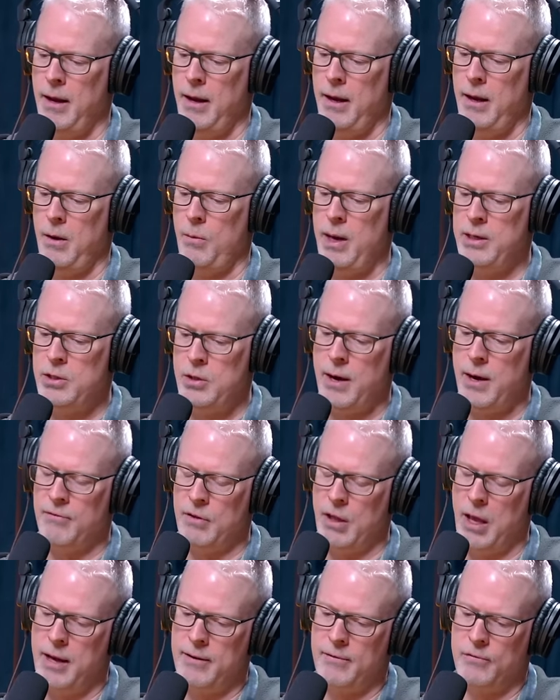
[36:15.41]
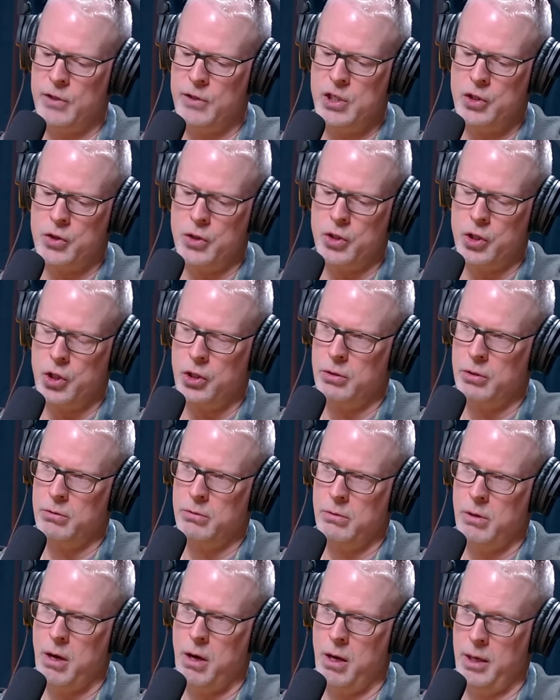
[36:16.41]
And we do have a lot of research
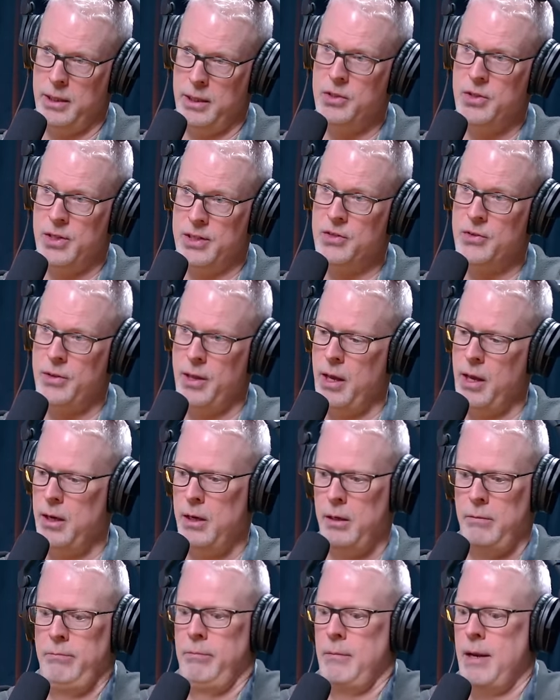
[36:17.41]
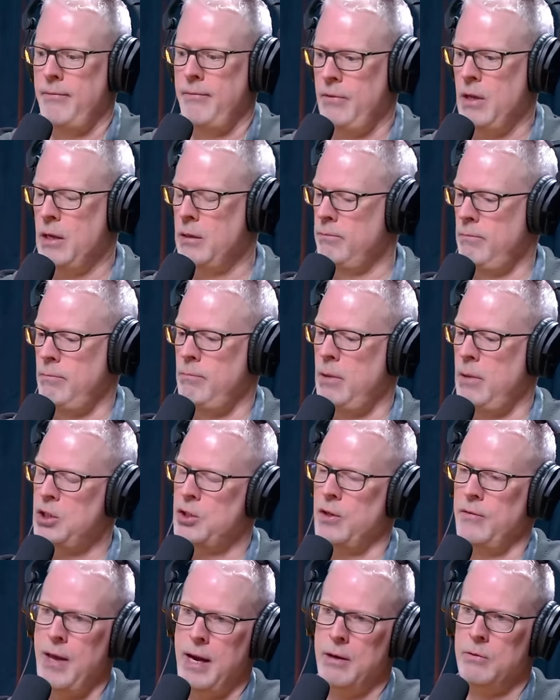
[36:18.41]
on it since then, and I've done much
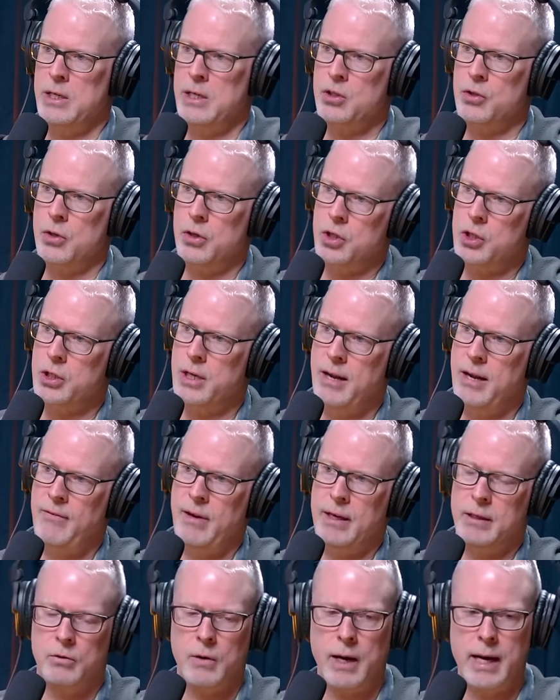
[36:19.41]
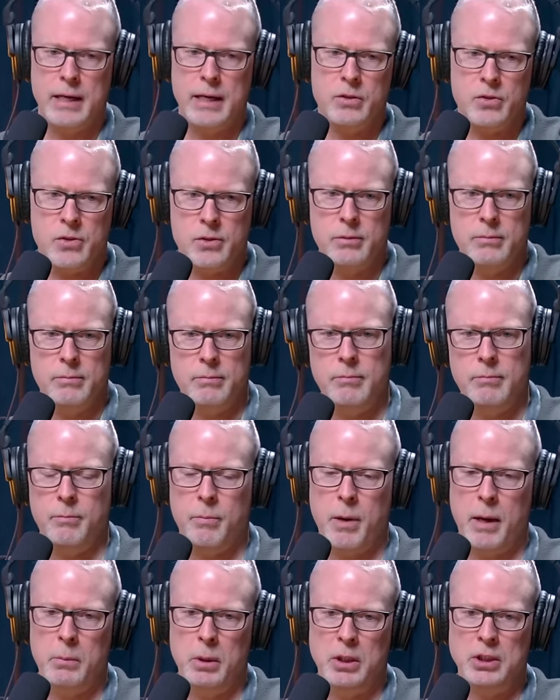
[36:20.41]
of that research, and I've had grants and
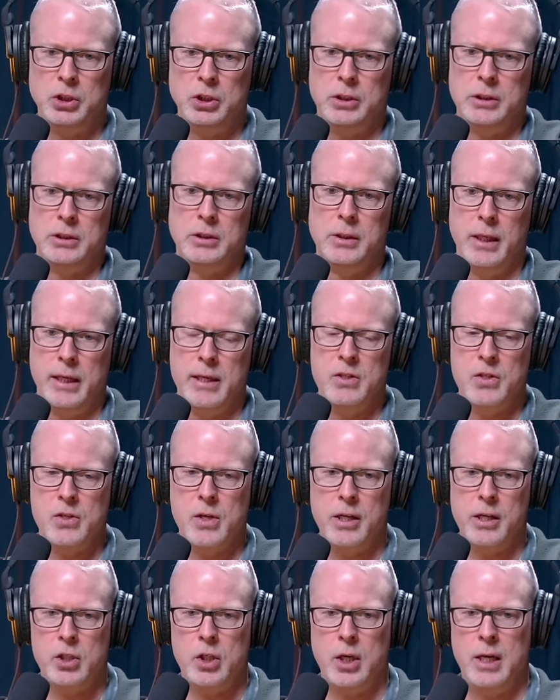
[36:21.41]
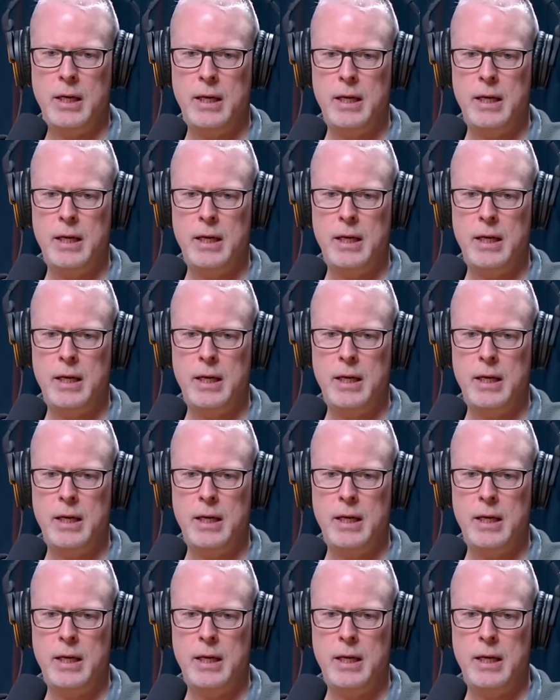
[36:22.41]
published and such.